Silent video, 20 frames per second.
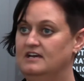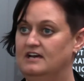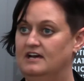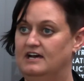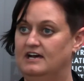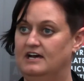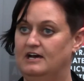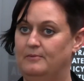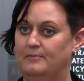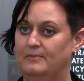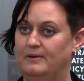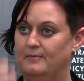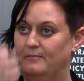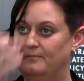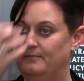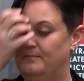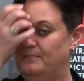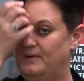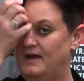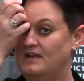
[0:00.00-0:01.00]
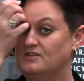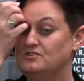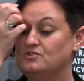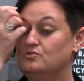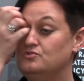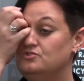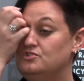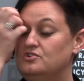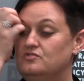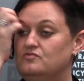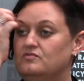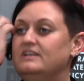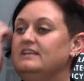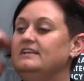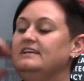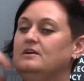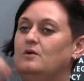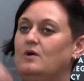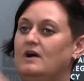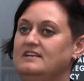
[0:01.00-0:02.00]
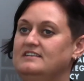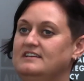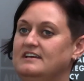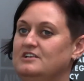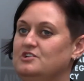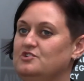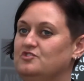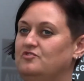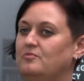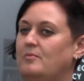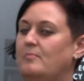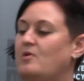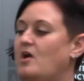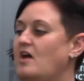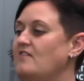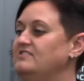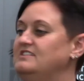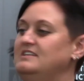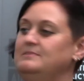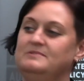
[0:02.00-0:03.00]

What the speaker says: But it's also really quite dangerous from a privacy